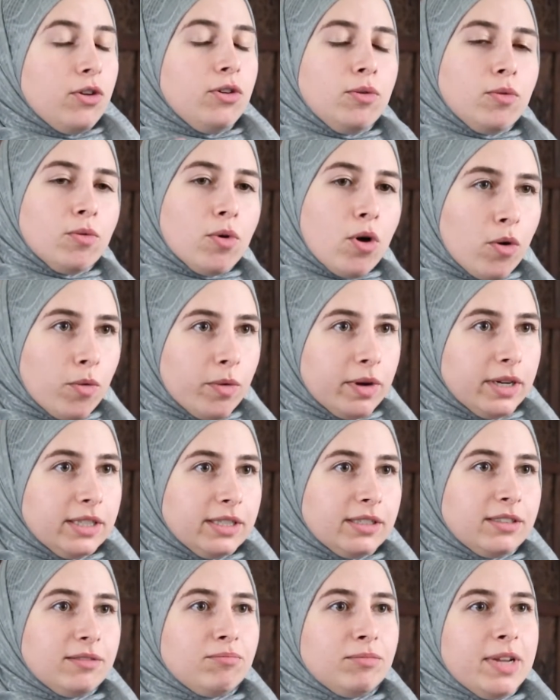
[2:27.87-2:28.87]
You
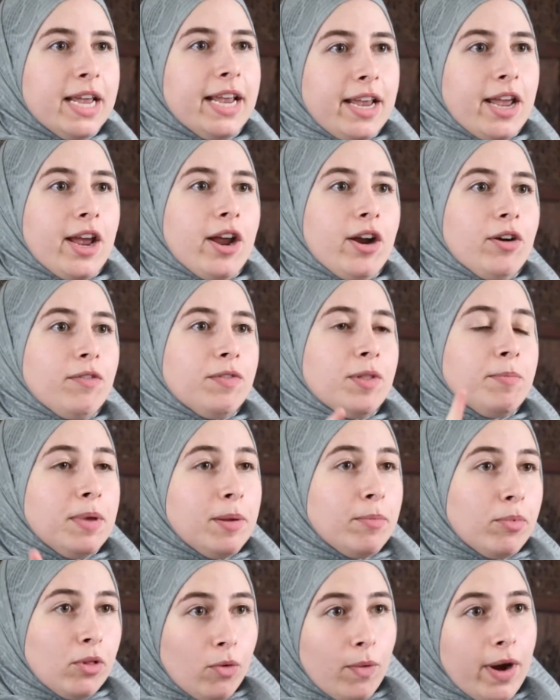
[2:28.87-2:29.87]
always take care of the
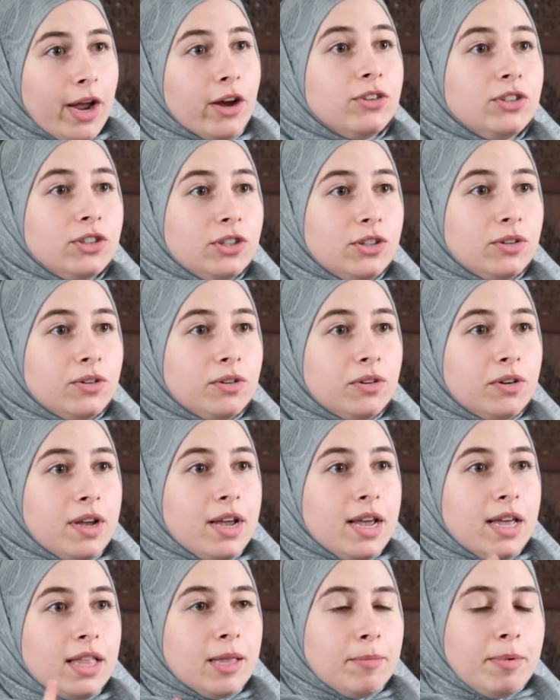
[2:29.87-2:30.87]
people around you,
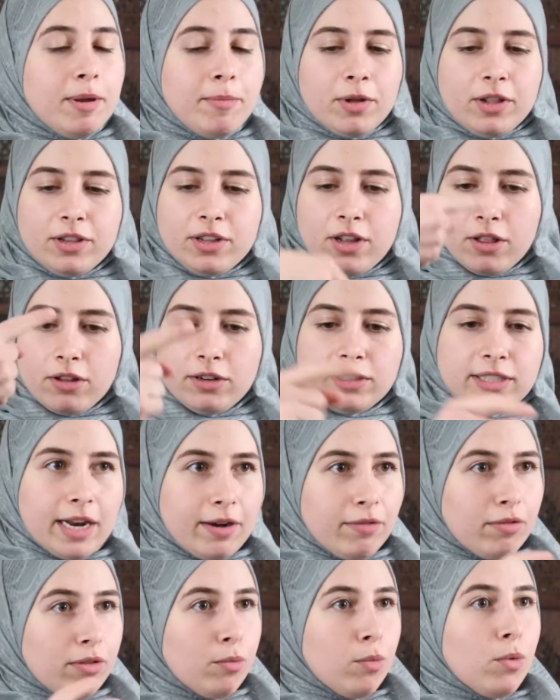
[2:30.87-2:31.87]
the people on the other
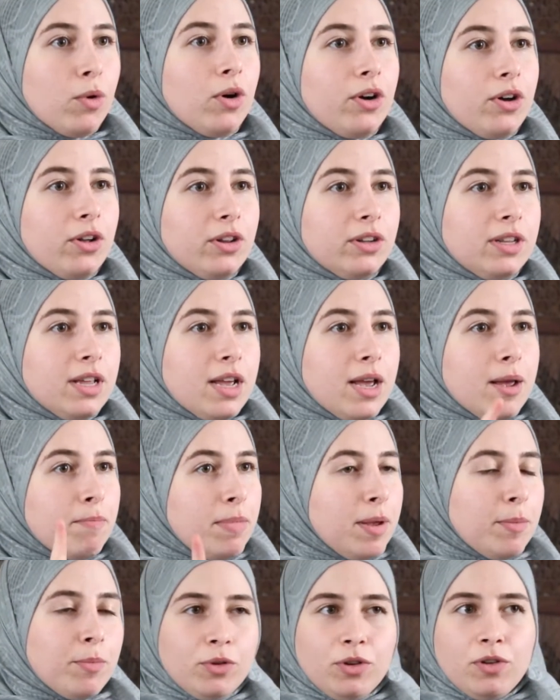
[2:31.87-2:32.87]
side of the world,
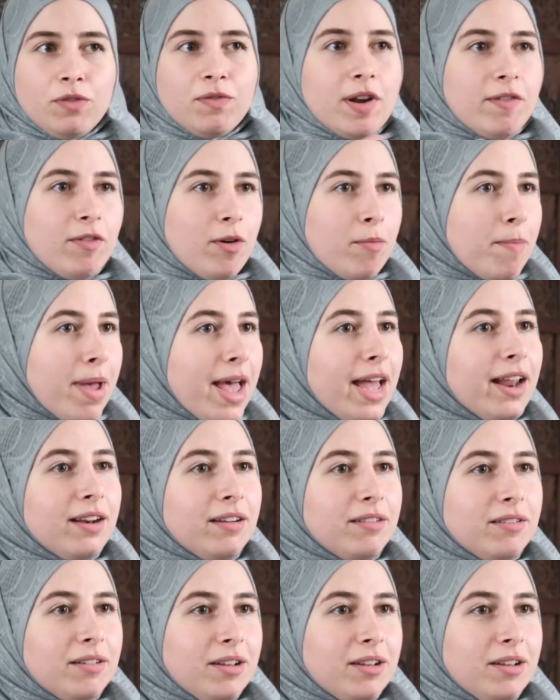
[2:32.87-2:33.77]
people you've never met.